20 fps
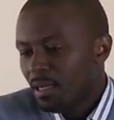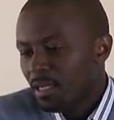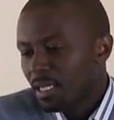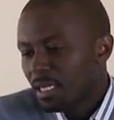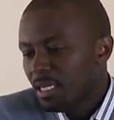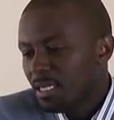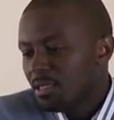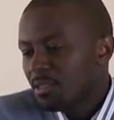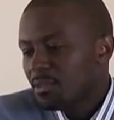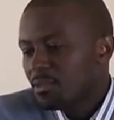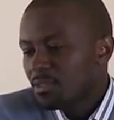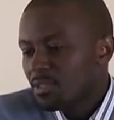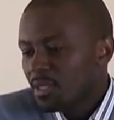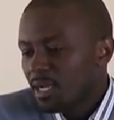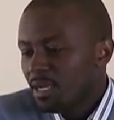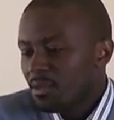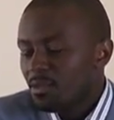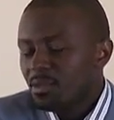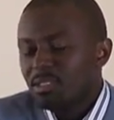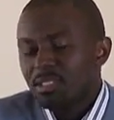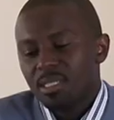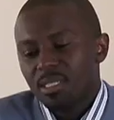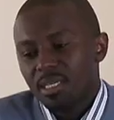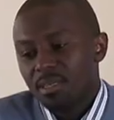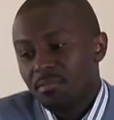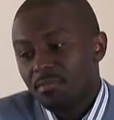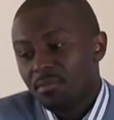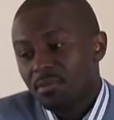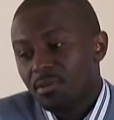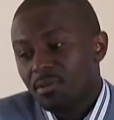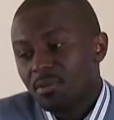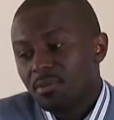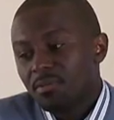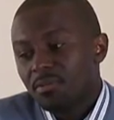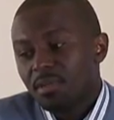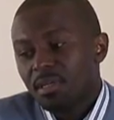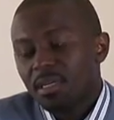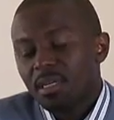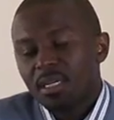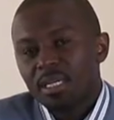Clinical trials involve
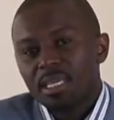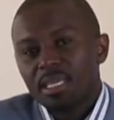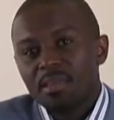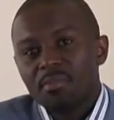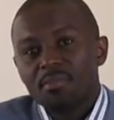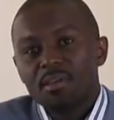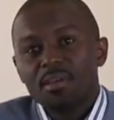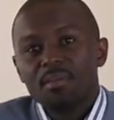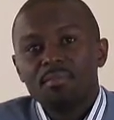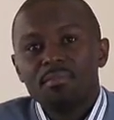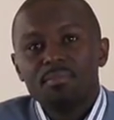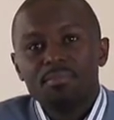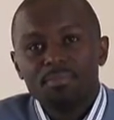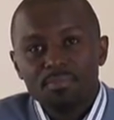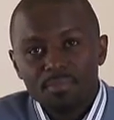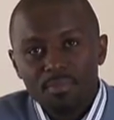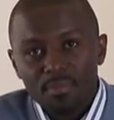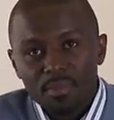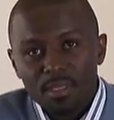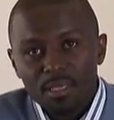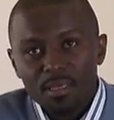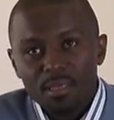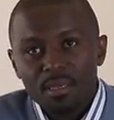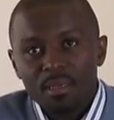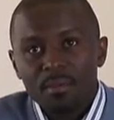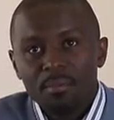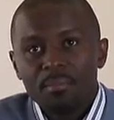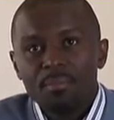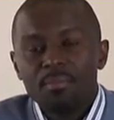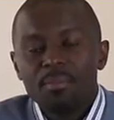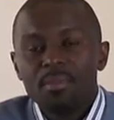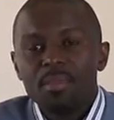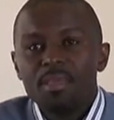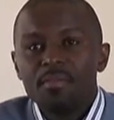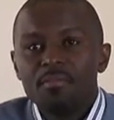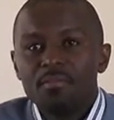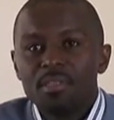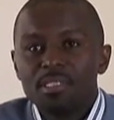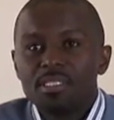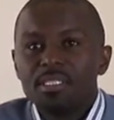giving
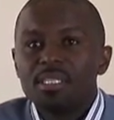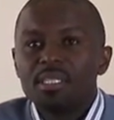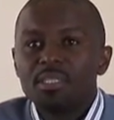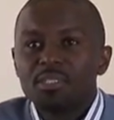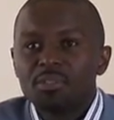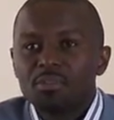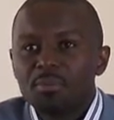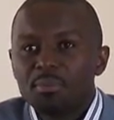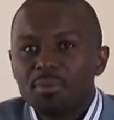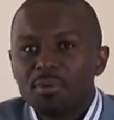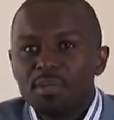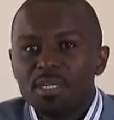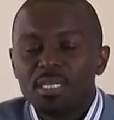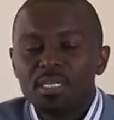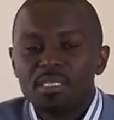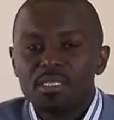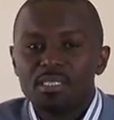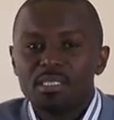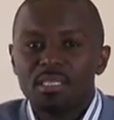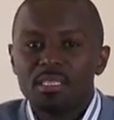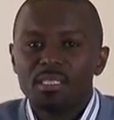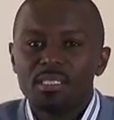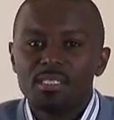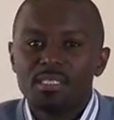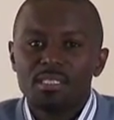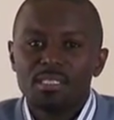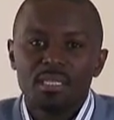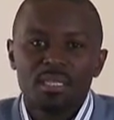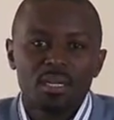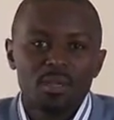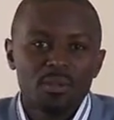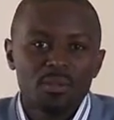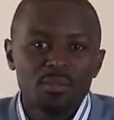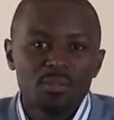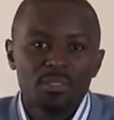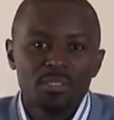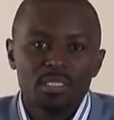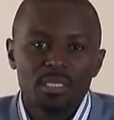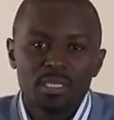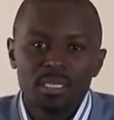investigational products, and these
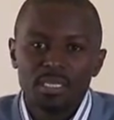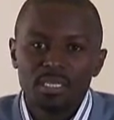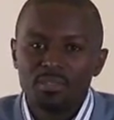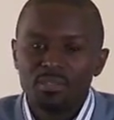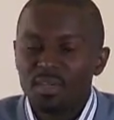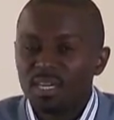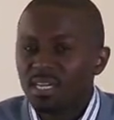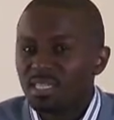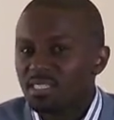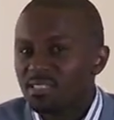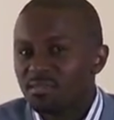include drugs